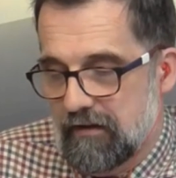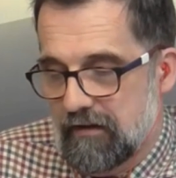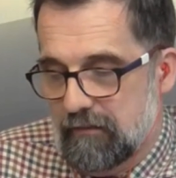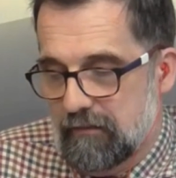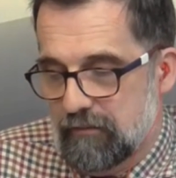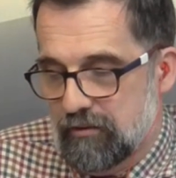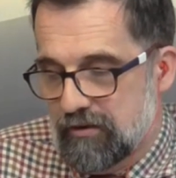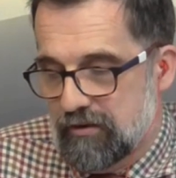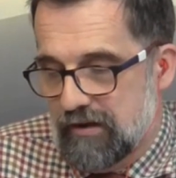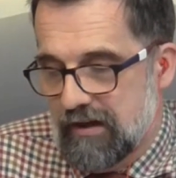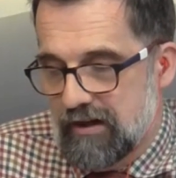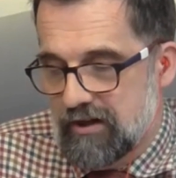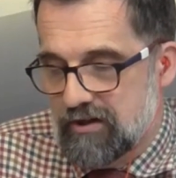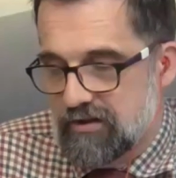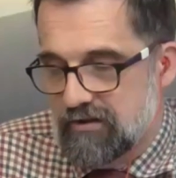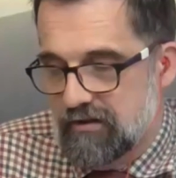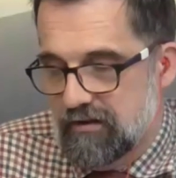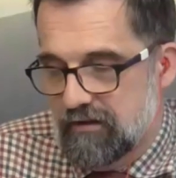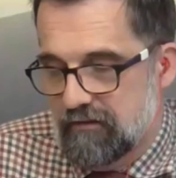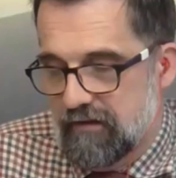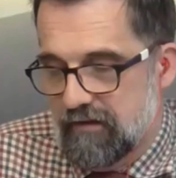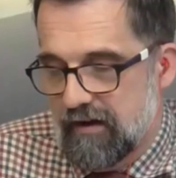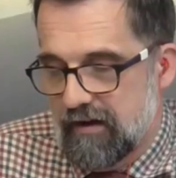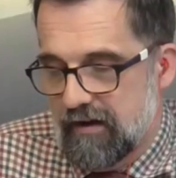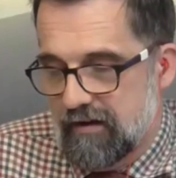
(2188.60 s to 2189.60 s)
mutation in
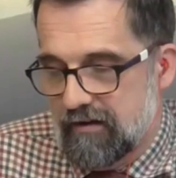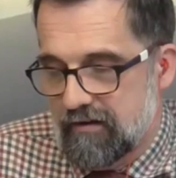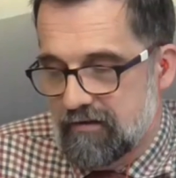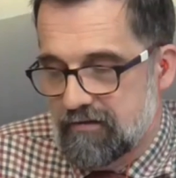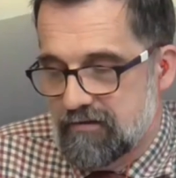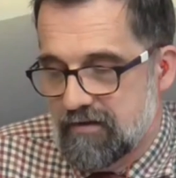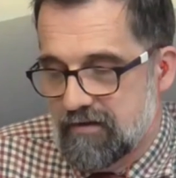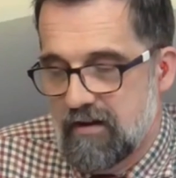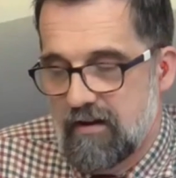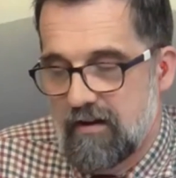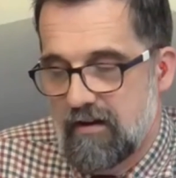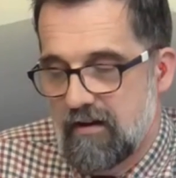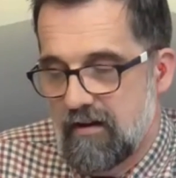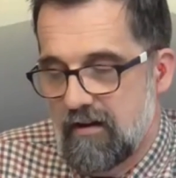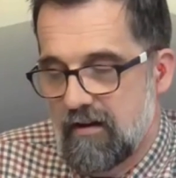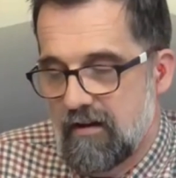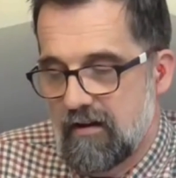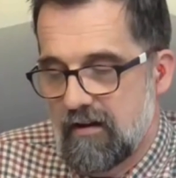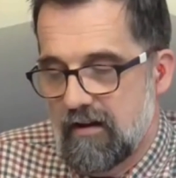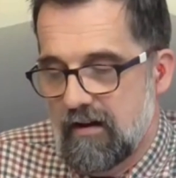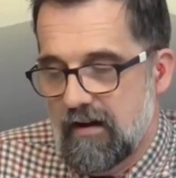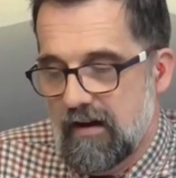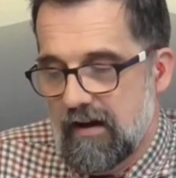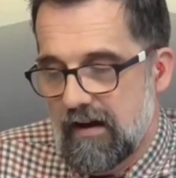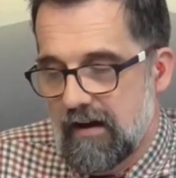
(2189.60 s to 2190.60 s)
the virus,
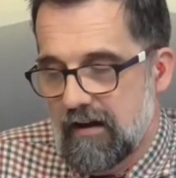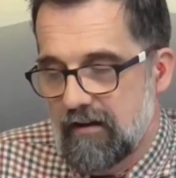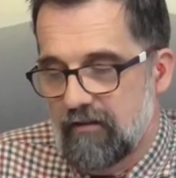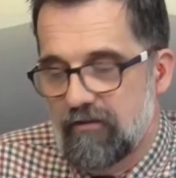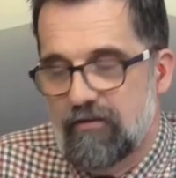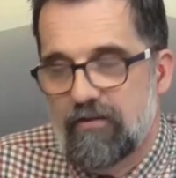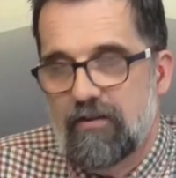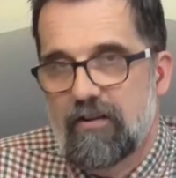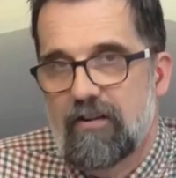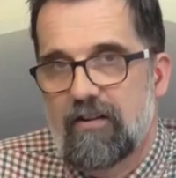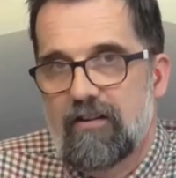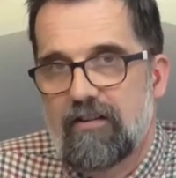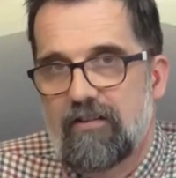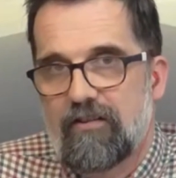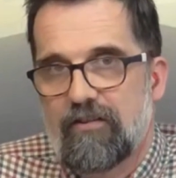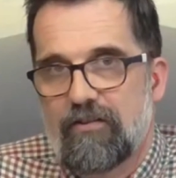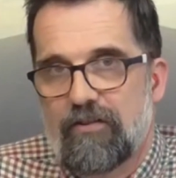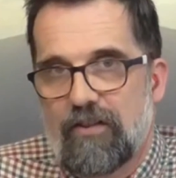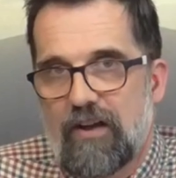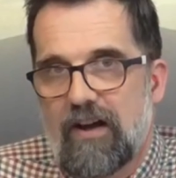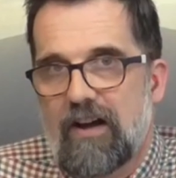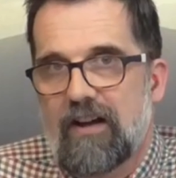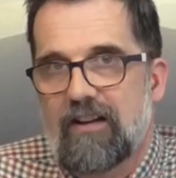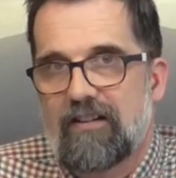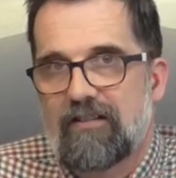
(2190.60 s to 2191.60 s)
and
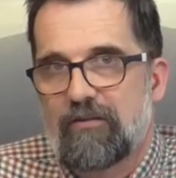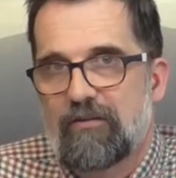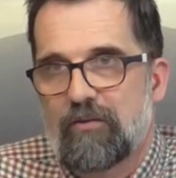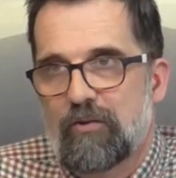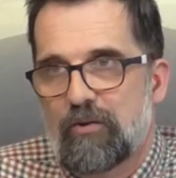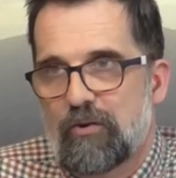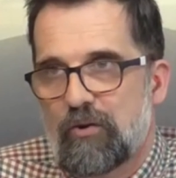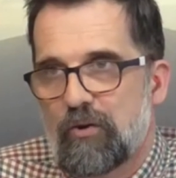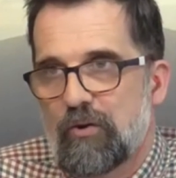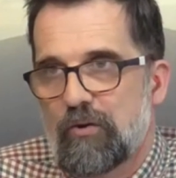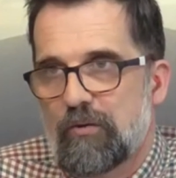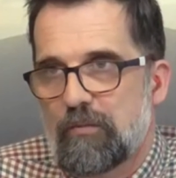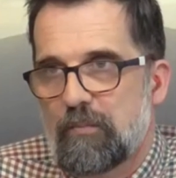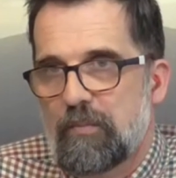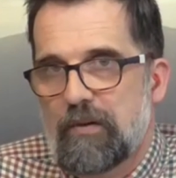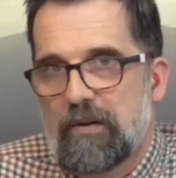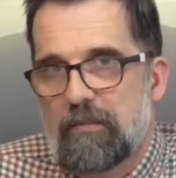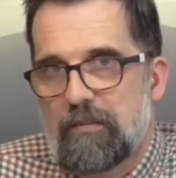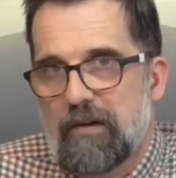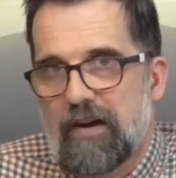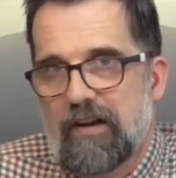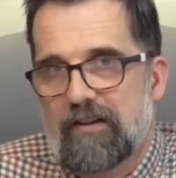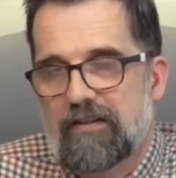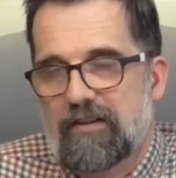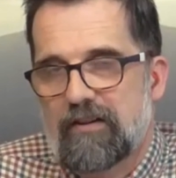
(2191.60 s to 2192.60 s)
that could be
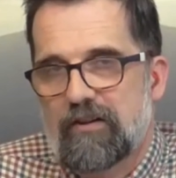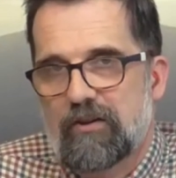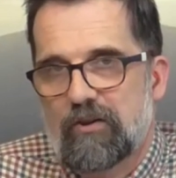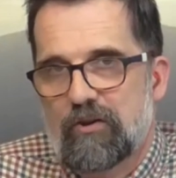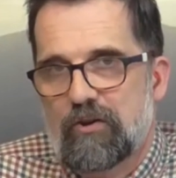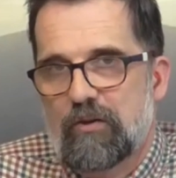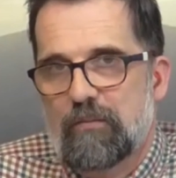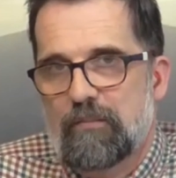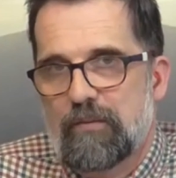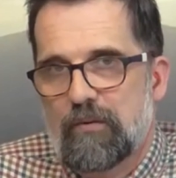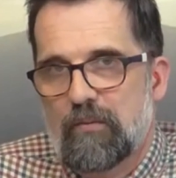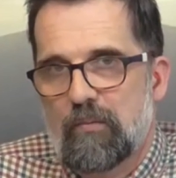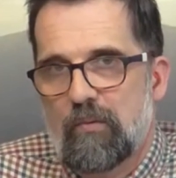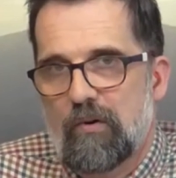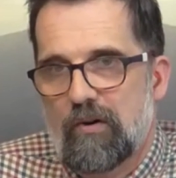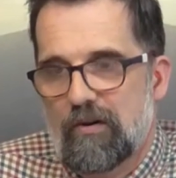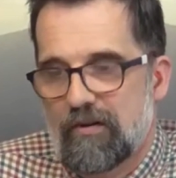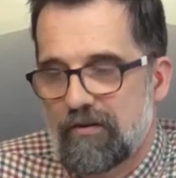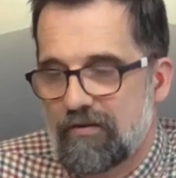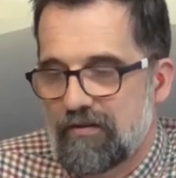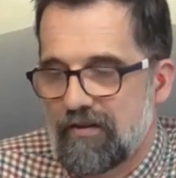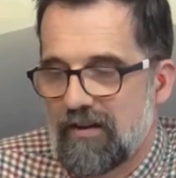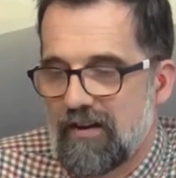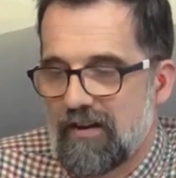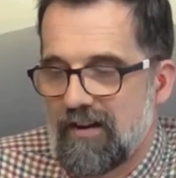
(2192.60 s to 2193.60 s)
better, it could be
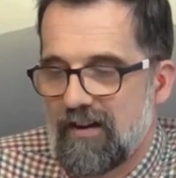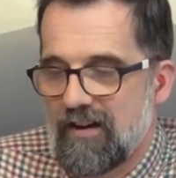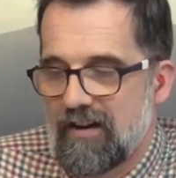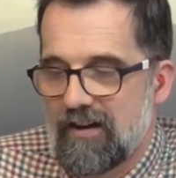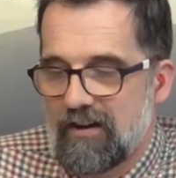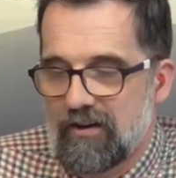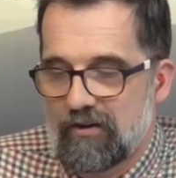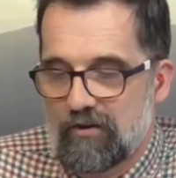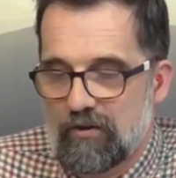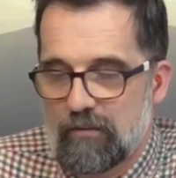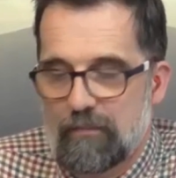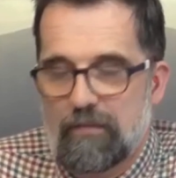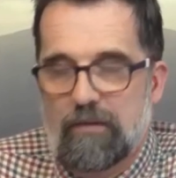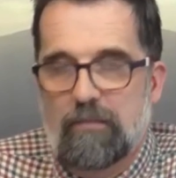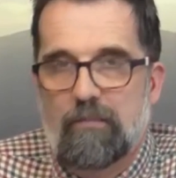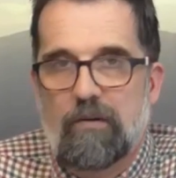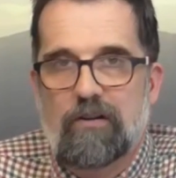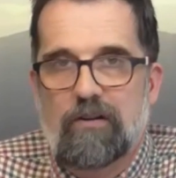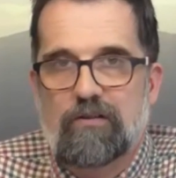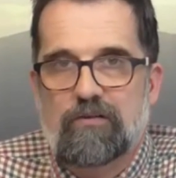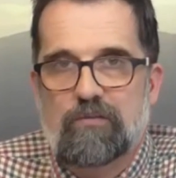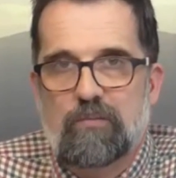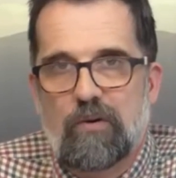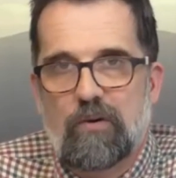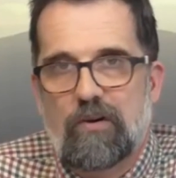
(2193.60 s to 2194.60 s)
worse, it could be
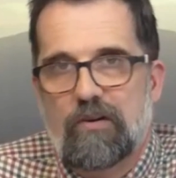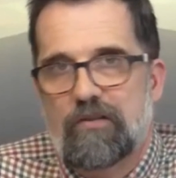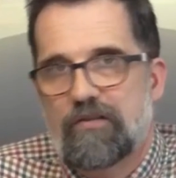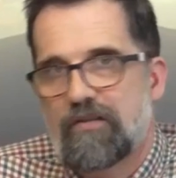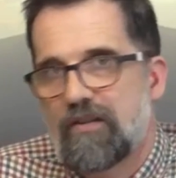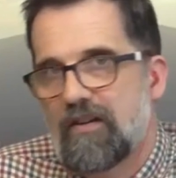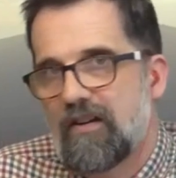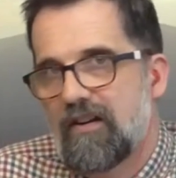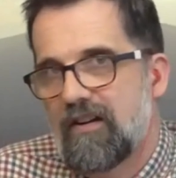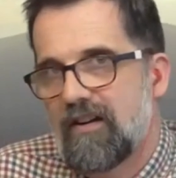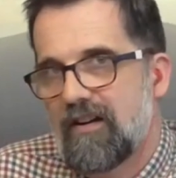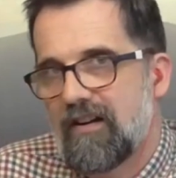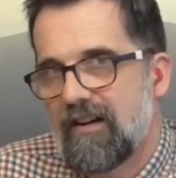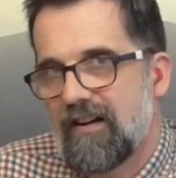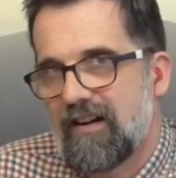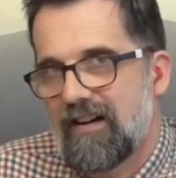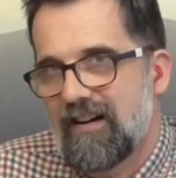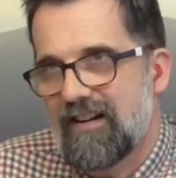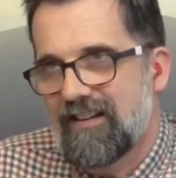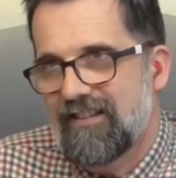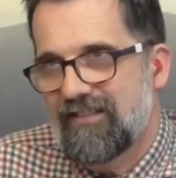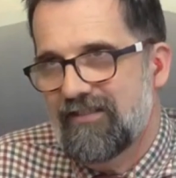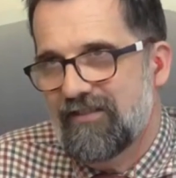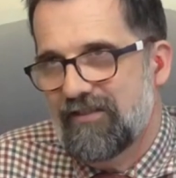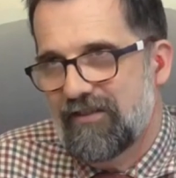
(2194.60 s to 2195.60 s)
much worse,
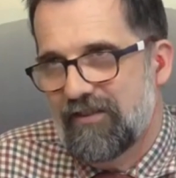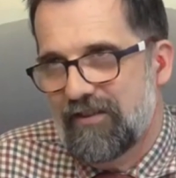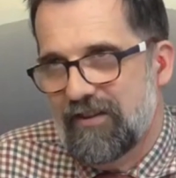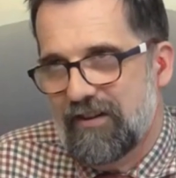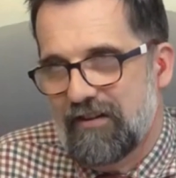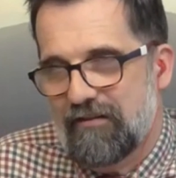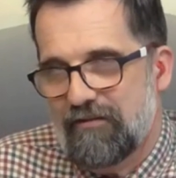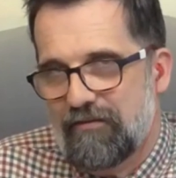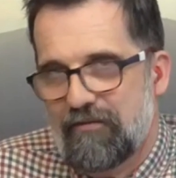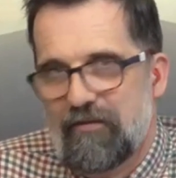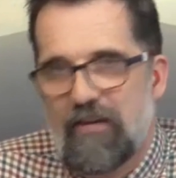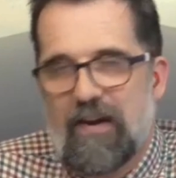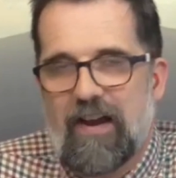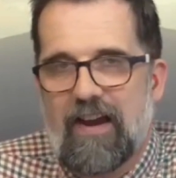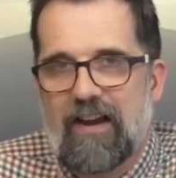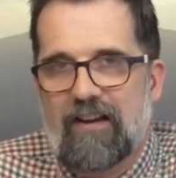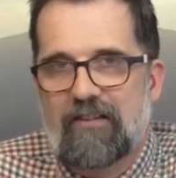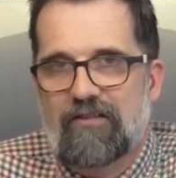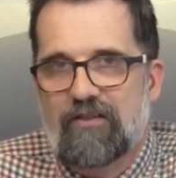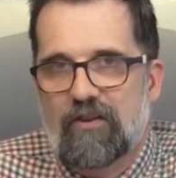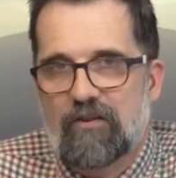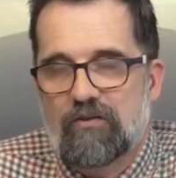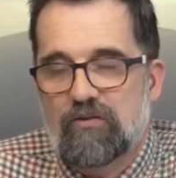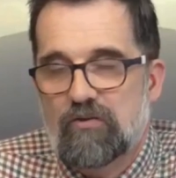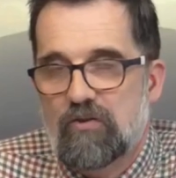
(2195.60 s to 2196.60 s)
and the
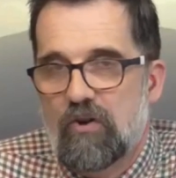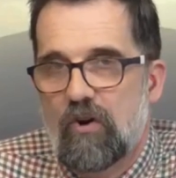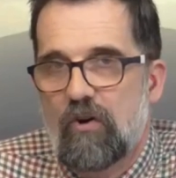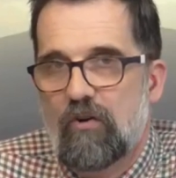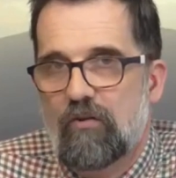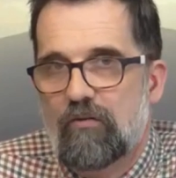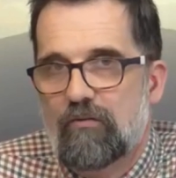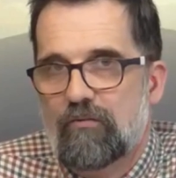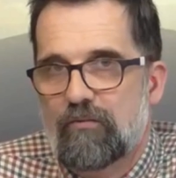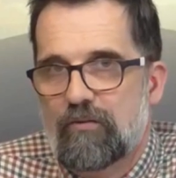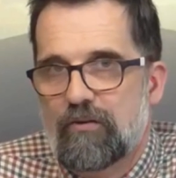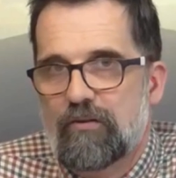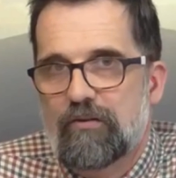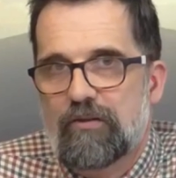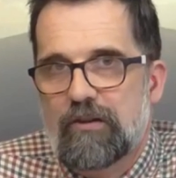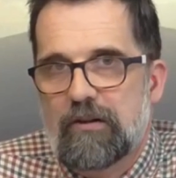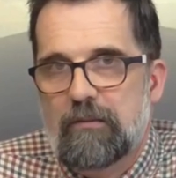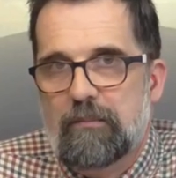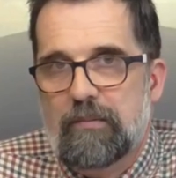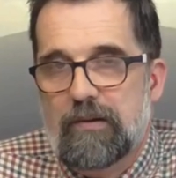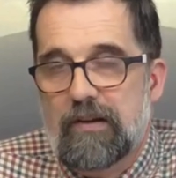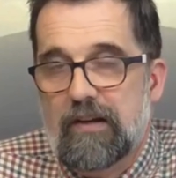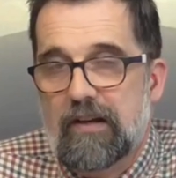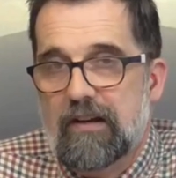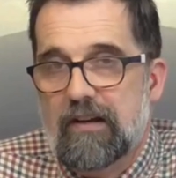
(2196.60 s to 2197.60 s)
effects are not really
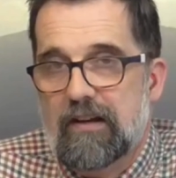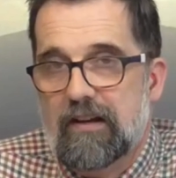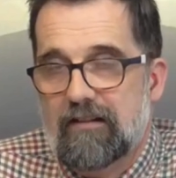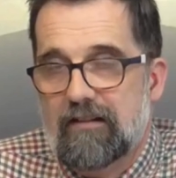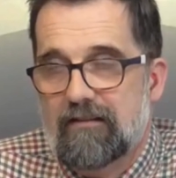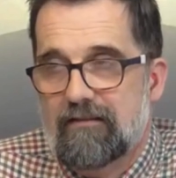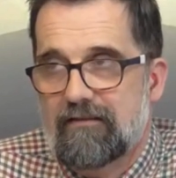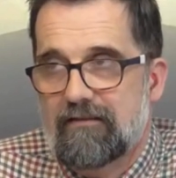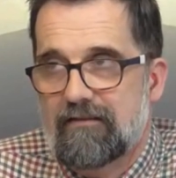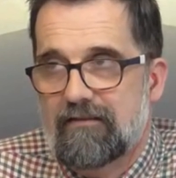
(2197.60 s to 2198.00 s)
being